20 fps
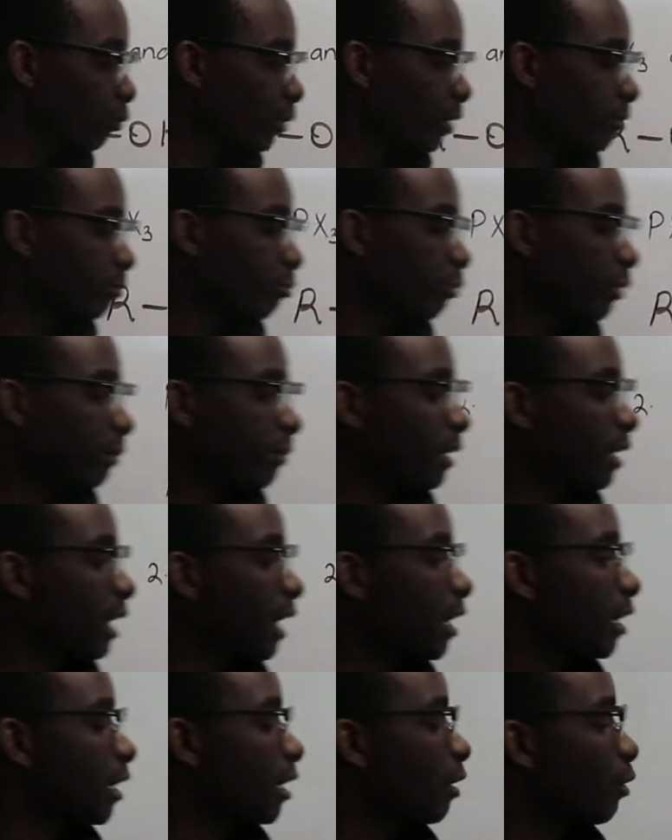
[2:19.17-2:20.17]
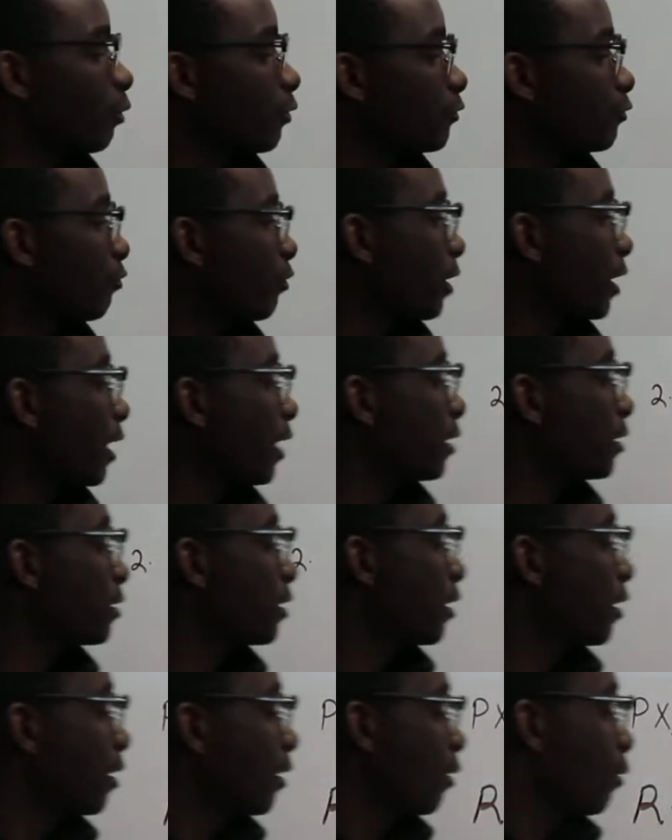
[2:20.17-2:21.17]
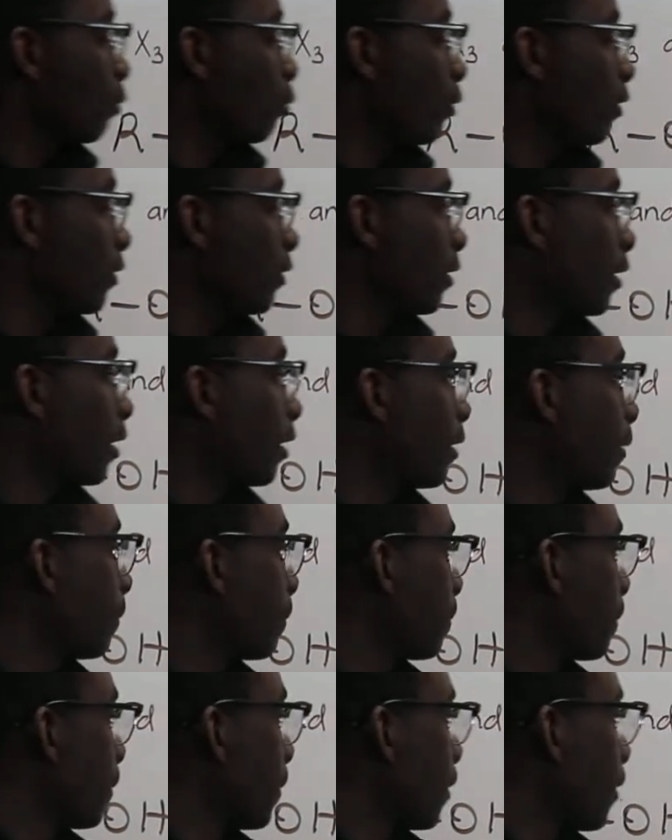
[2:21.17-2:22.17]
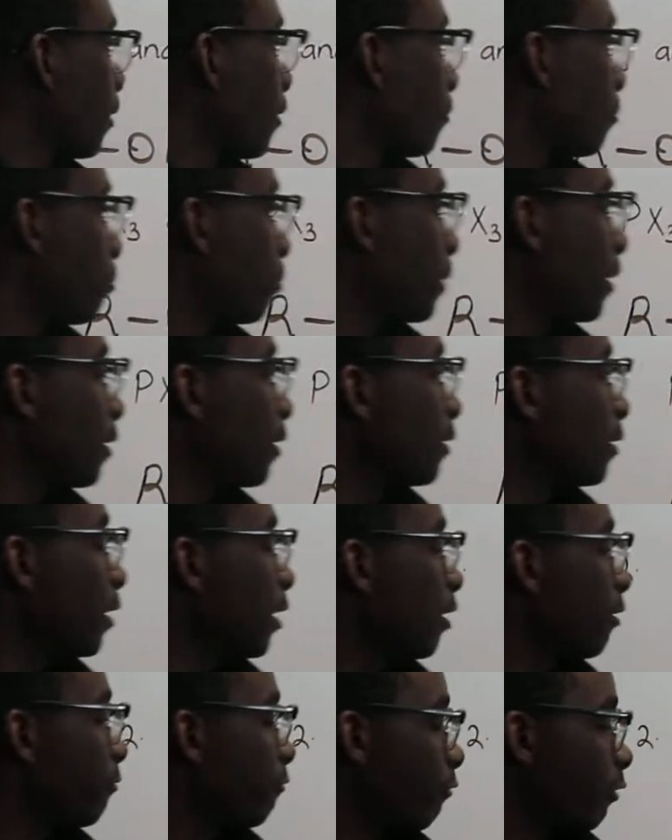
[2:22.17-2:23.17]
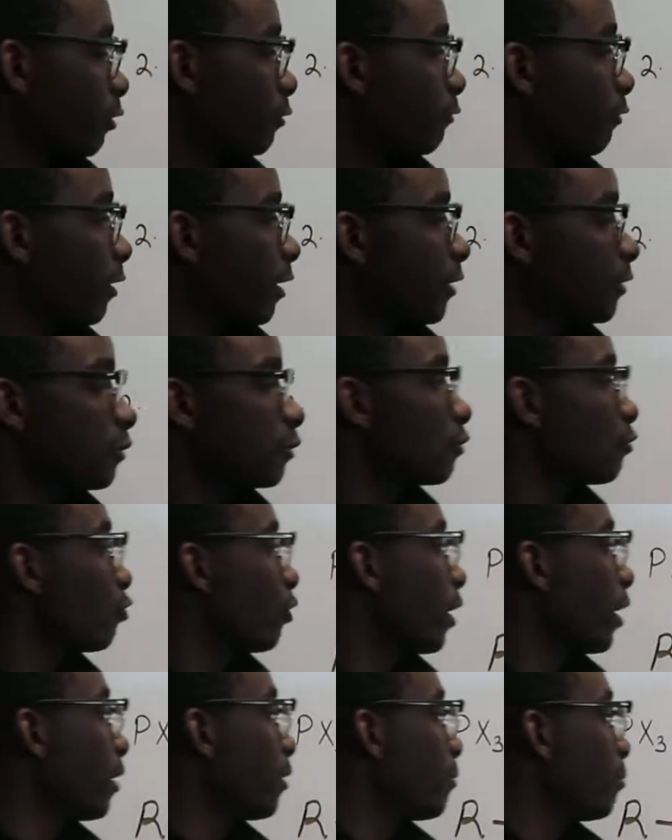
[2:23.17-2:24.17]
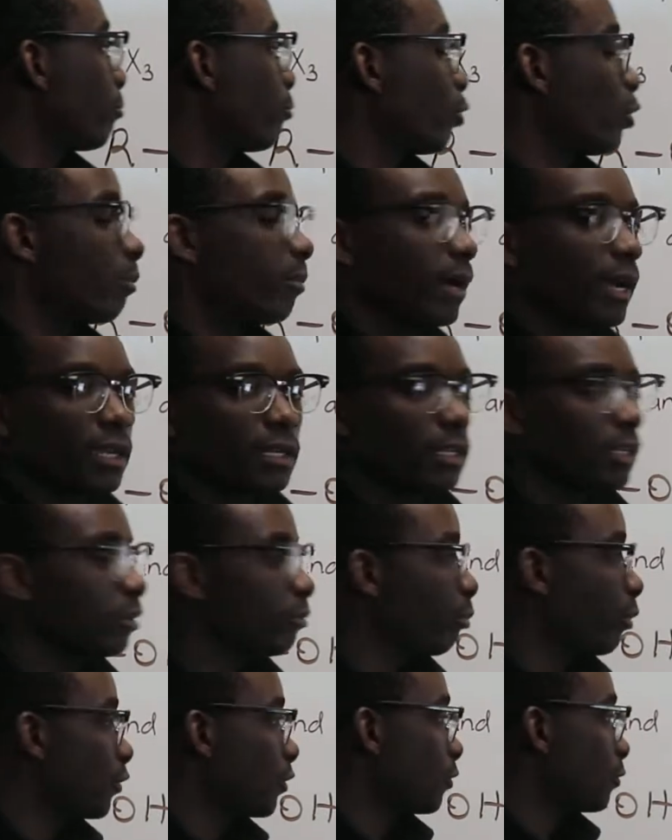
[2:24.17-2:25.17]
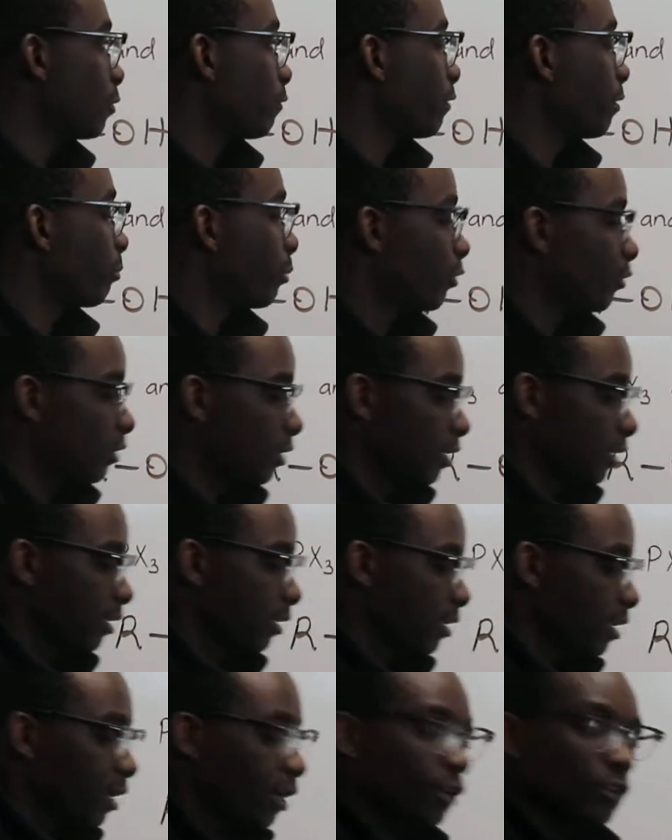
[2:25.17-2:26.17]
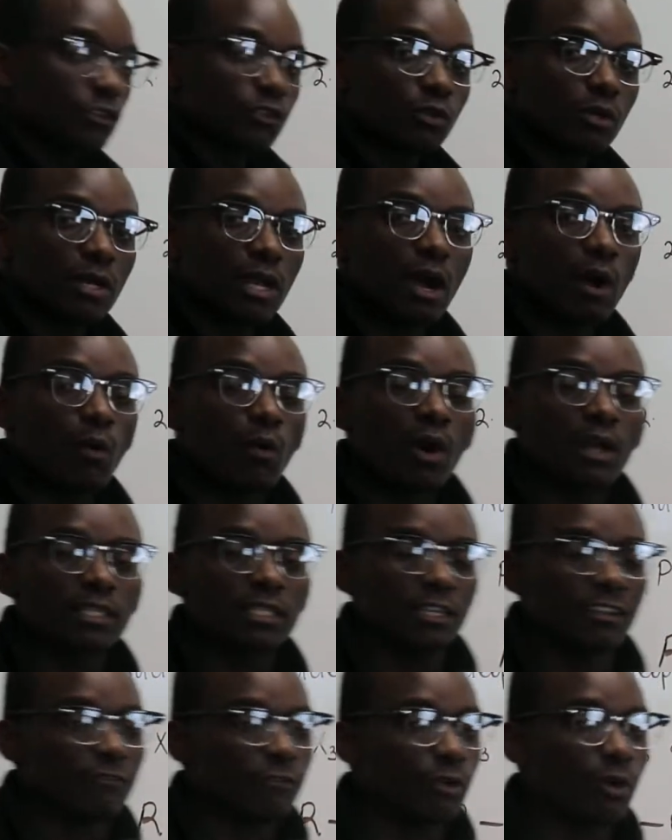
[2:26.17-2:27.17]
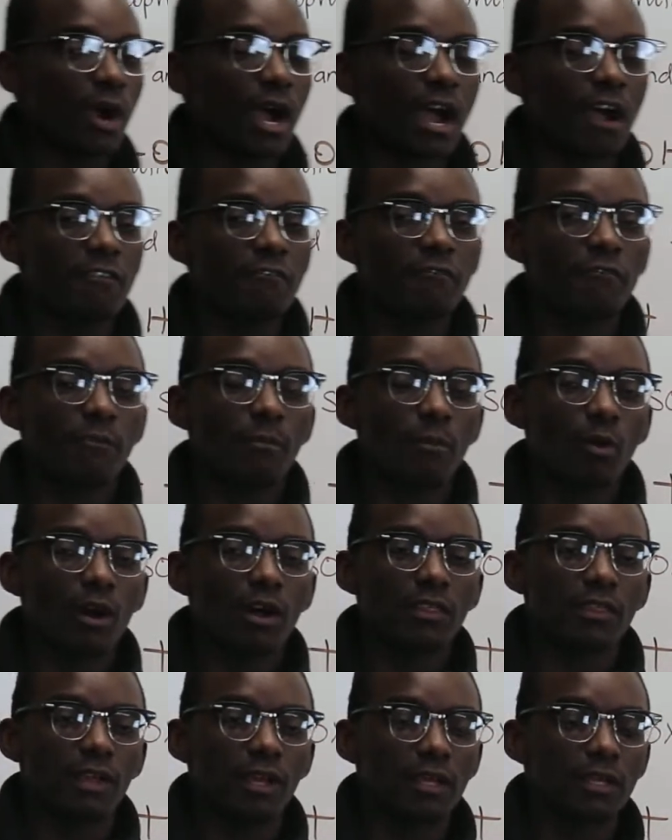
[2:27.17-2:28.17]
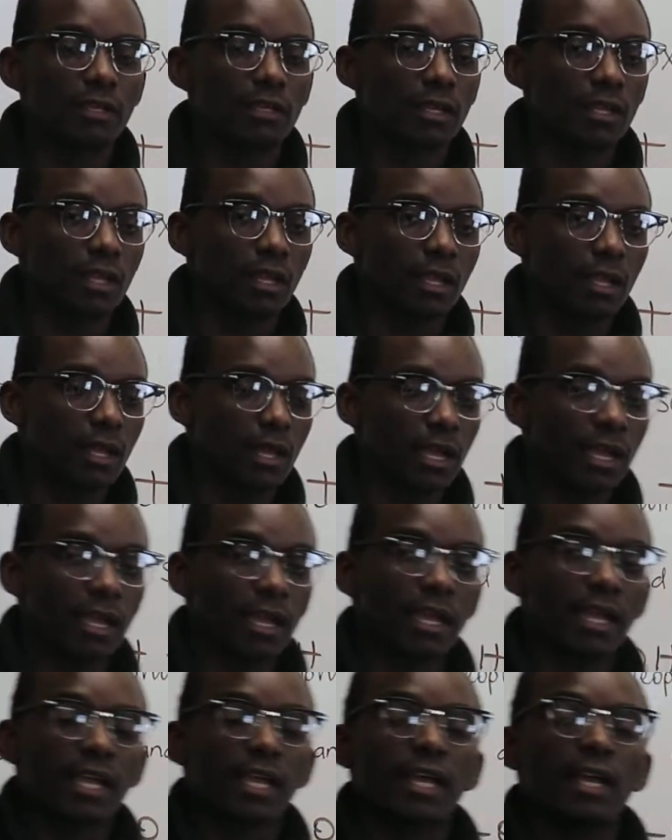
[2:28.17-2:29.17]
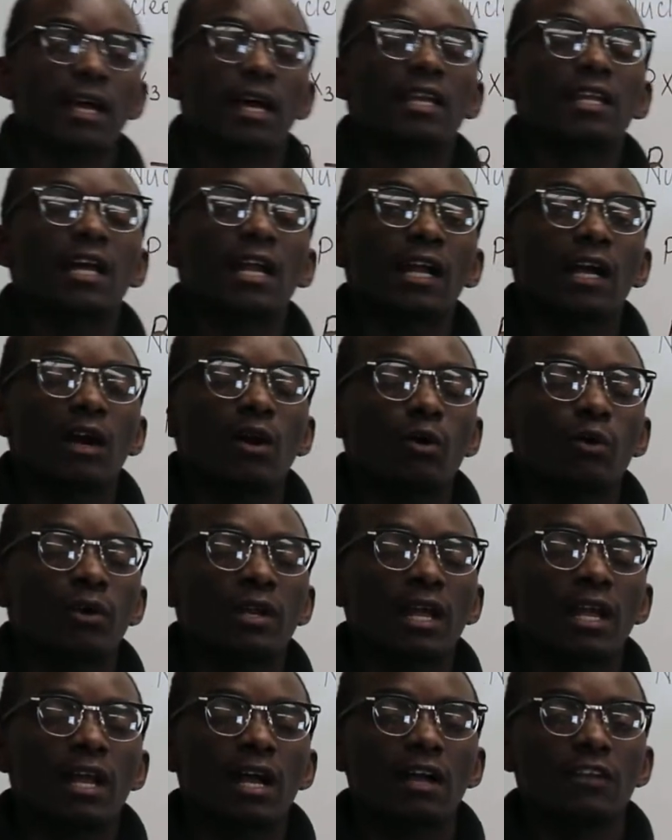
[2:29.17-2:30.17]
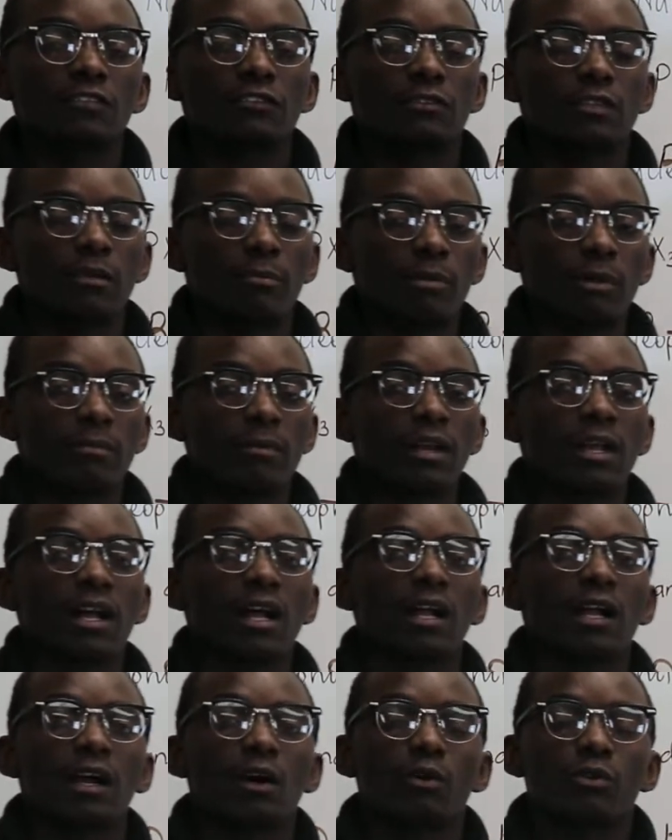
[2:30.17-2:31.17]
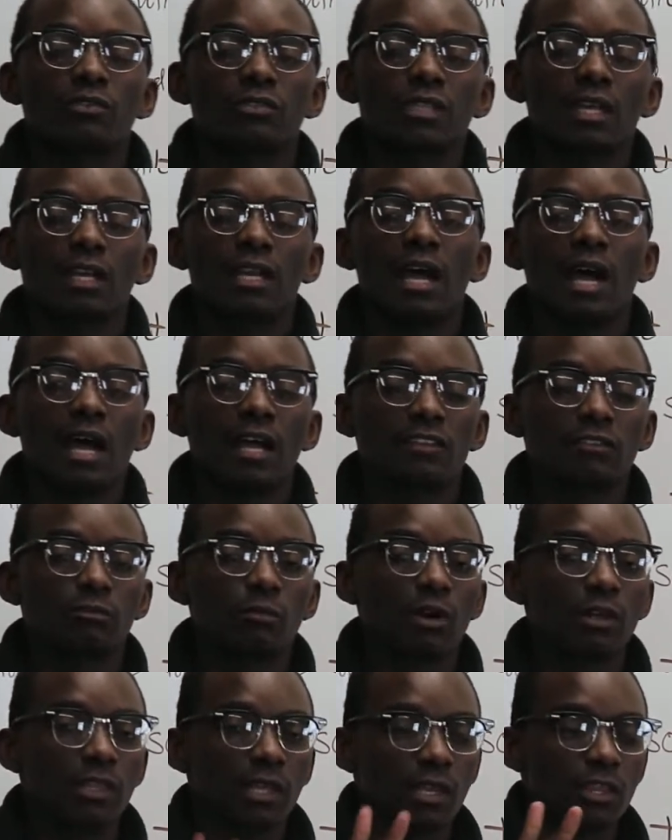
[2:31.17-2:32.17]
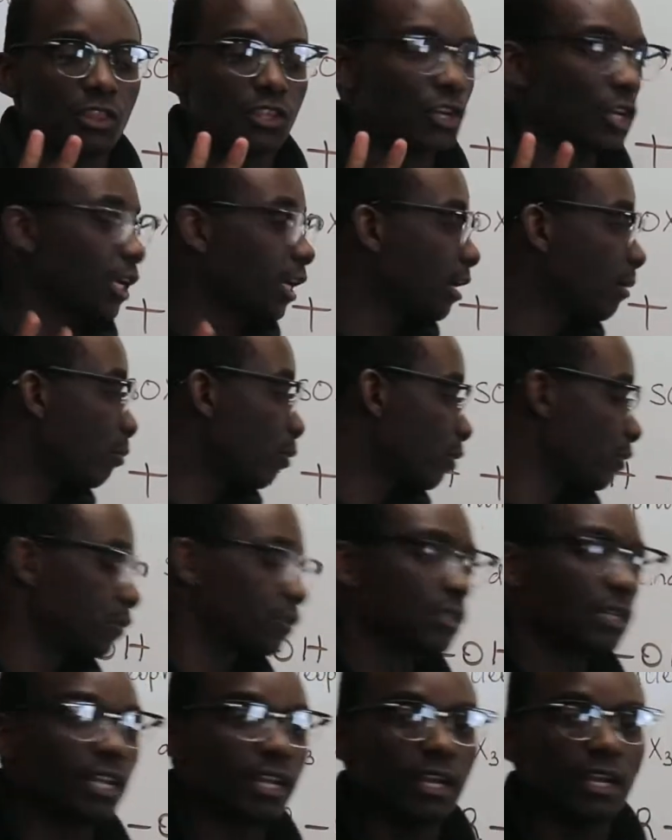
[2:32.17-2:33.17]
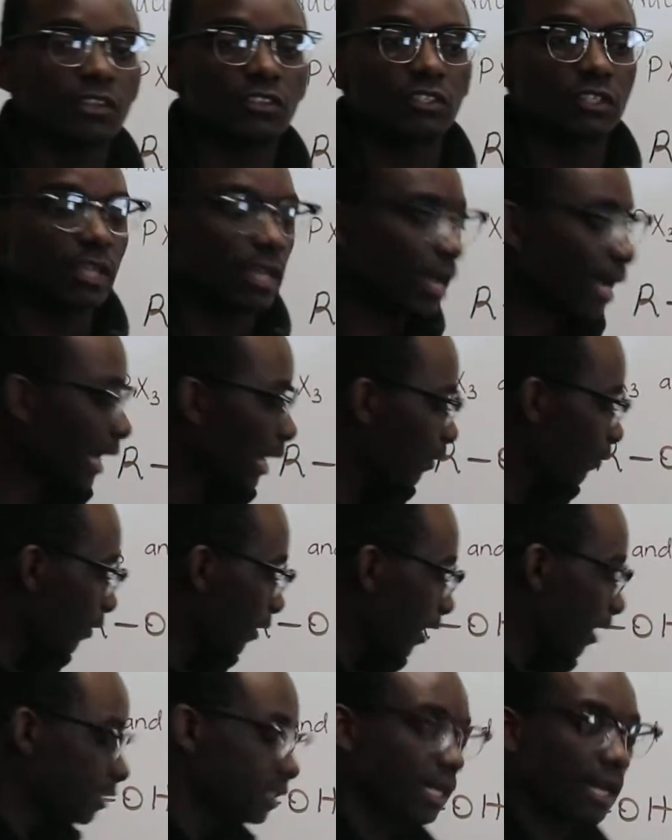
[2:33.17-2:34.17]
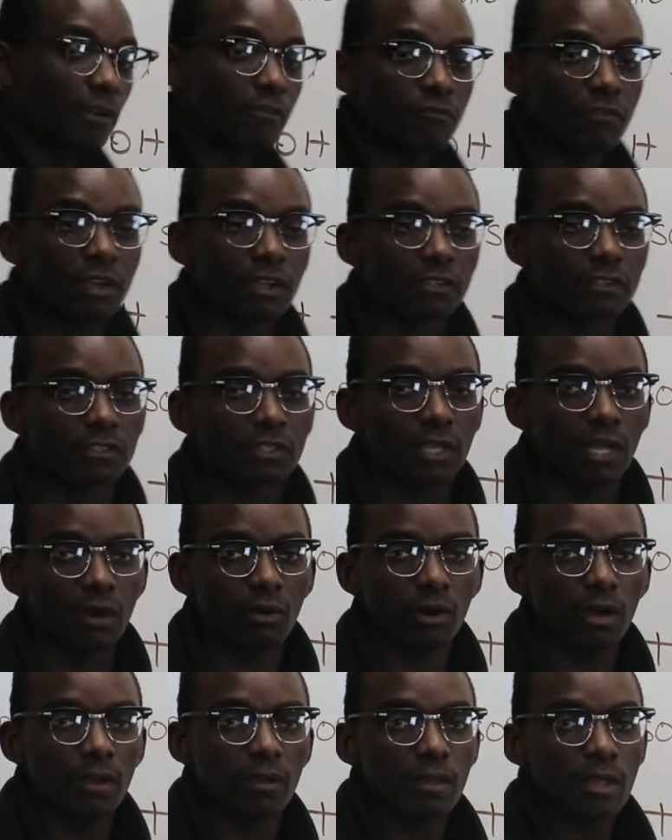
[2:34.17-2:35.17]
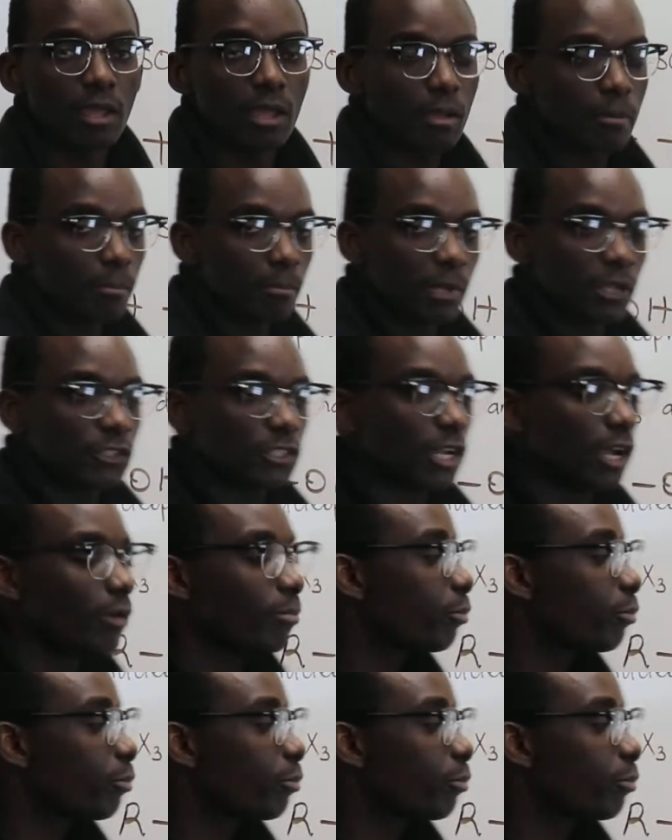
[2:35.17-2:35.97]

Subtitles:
when primary alcohols react with a phosphorus tribromide in presence of a pyridine. So now what if you have more than an alcohol that has a primary alcohol that has more than 3 carbons? Let us see how that affects our major